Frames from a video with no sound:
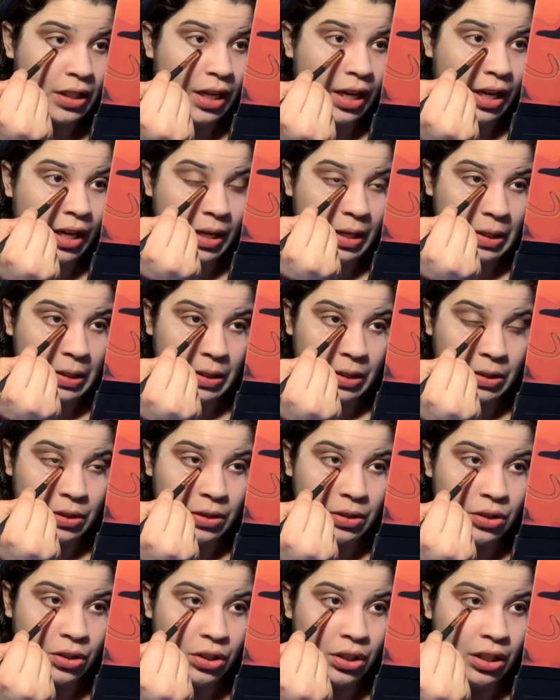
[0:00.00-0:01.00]
and
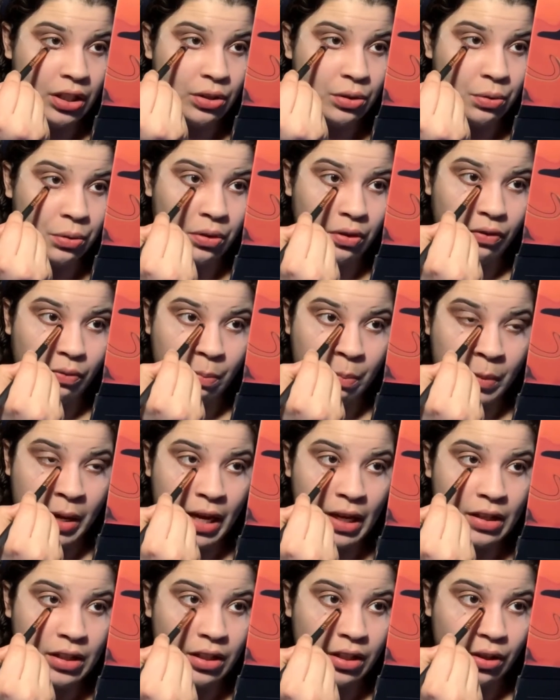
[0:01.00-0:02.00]
she sort of
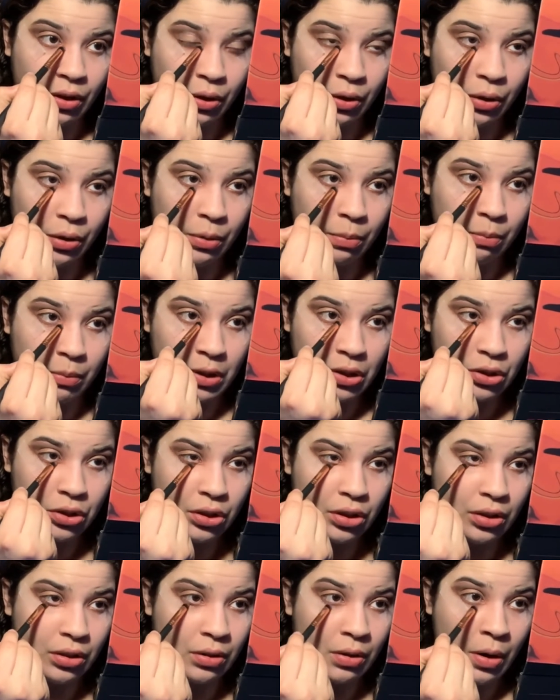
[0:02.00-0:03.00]
makes it her
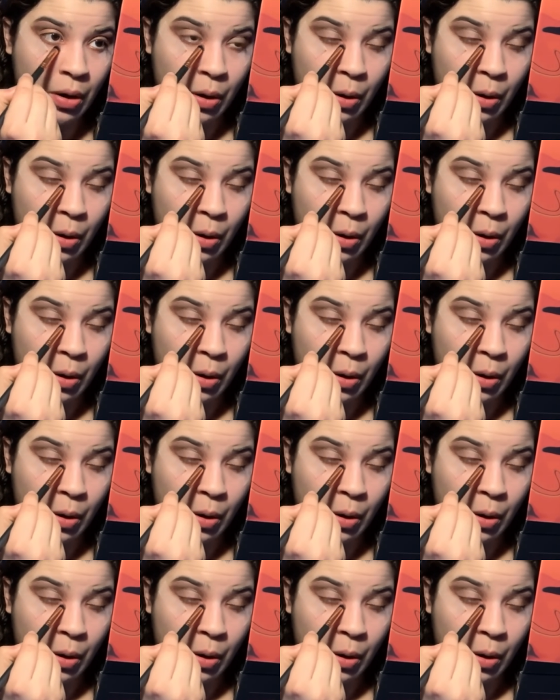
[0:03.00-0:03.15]
mission